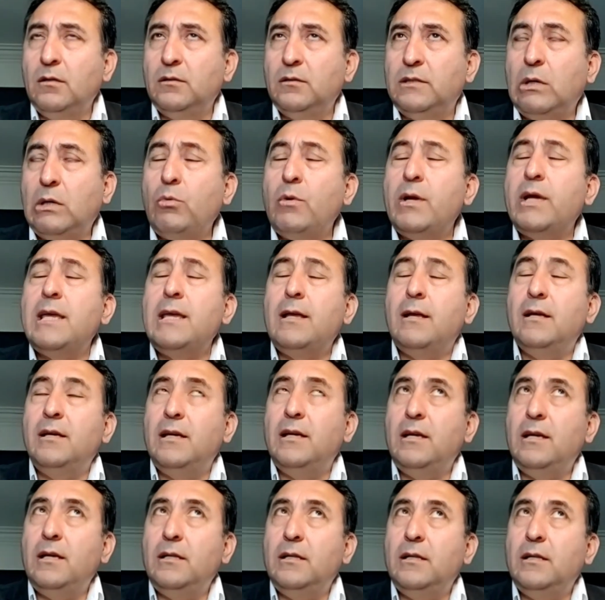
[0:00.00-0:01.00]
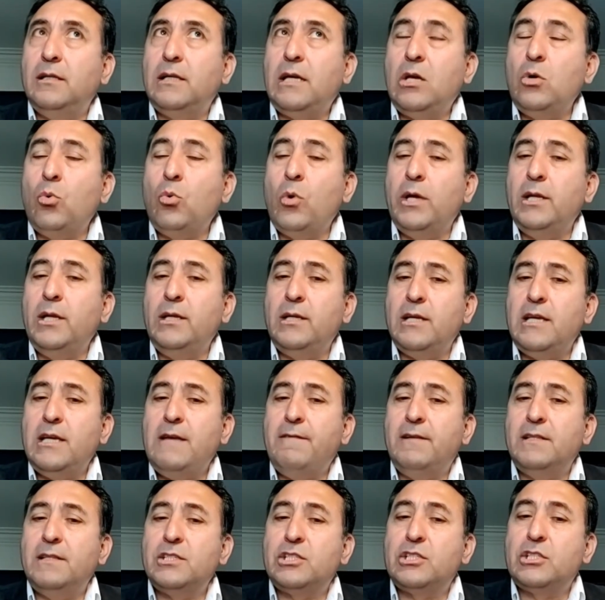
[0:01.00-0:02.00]
they went
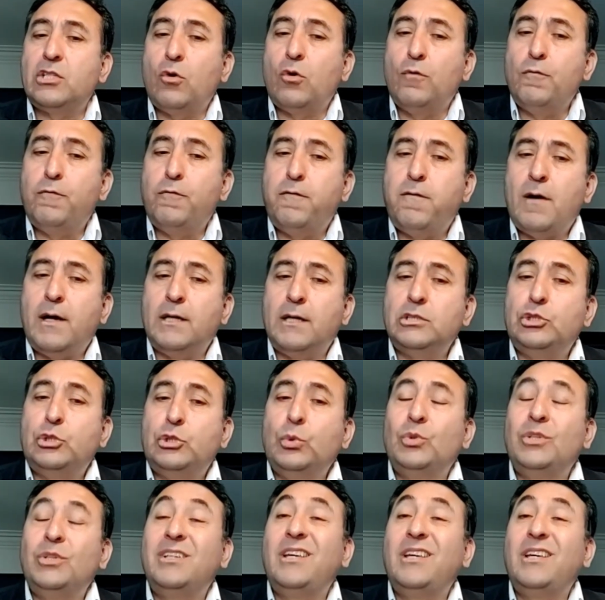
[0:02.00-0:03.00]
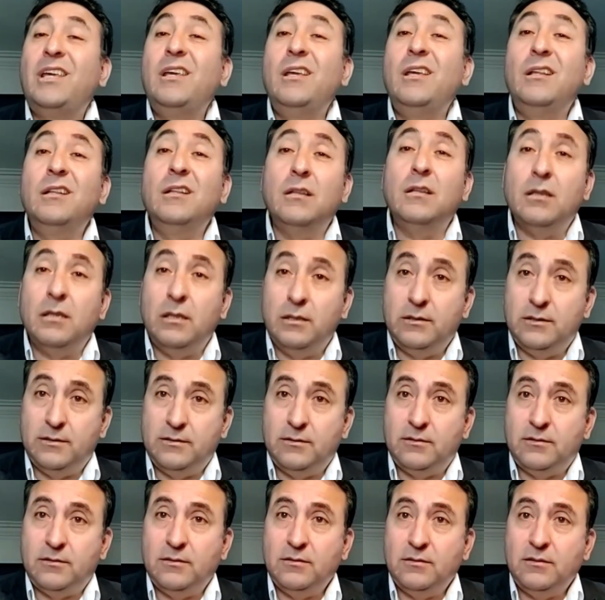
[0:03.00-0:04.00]
even so far to kill
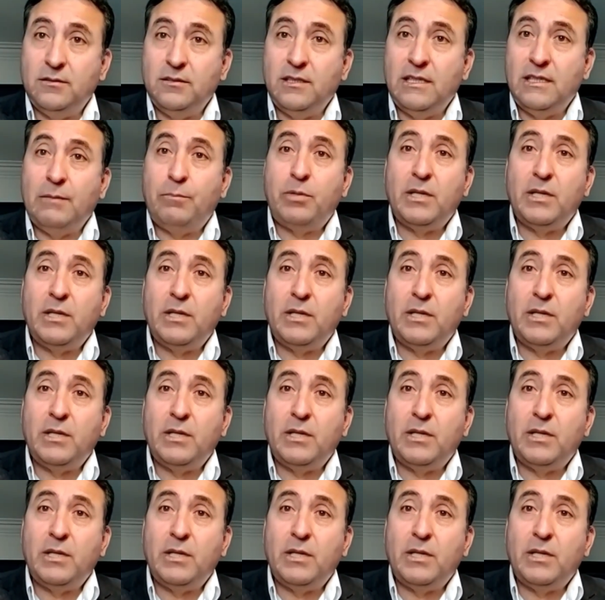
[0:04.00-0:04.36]
a